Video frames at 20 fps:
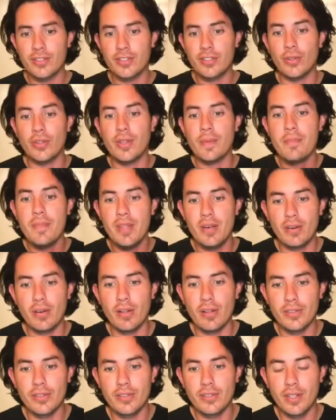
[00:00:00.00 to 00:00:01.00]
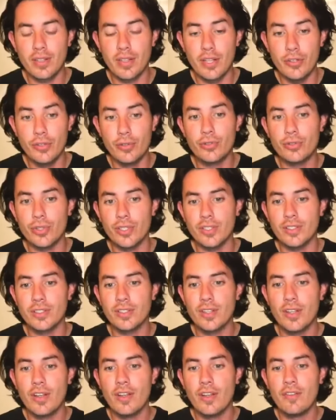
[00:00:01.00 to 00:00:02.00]
the minerals and the nutrients
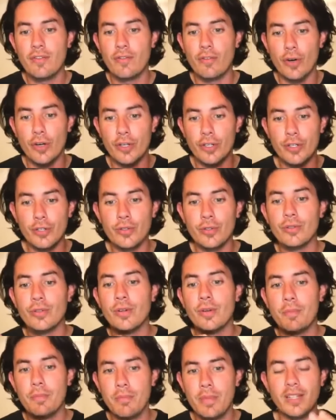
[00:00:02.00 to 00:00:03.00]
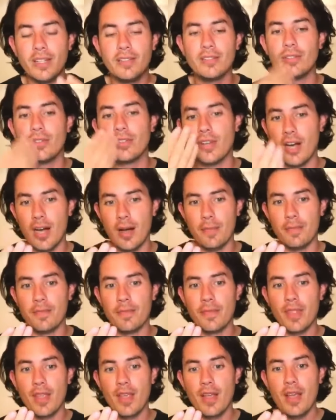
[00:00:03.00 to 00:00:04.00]
for a new being to come.
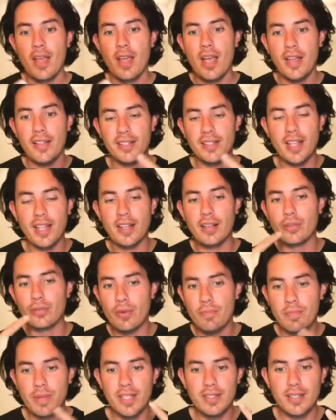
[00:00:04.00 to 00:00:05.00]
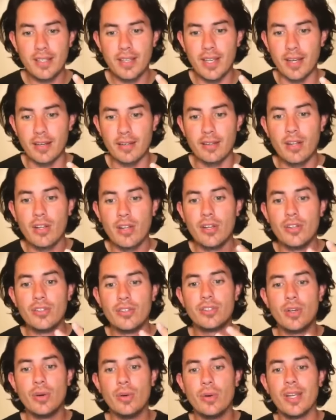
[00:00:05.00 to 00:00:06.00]
And the cycle repeats again.
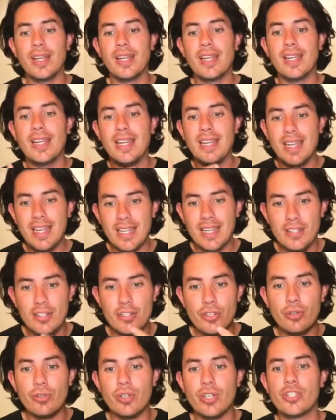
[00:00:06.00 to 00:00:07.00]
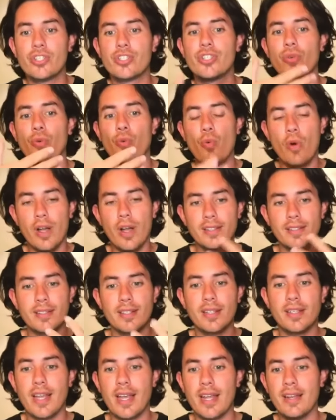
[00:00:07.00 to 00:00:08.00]
So it nourish once and
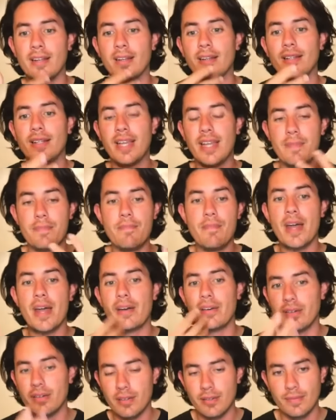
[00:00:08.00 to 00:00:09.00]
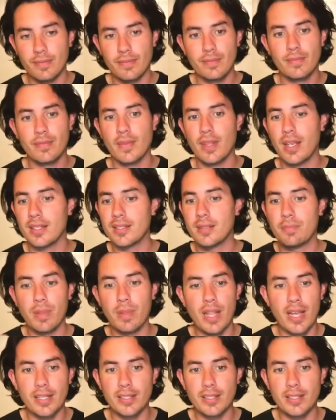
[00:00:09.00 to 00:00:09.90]
again, getting better as a plant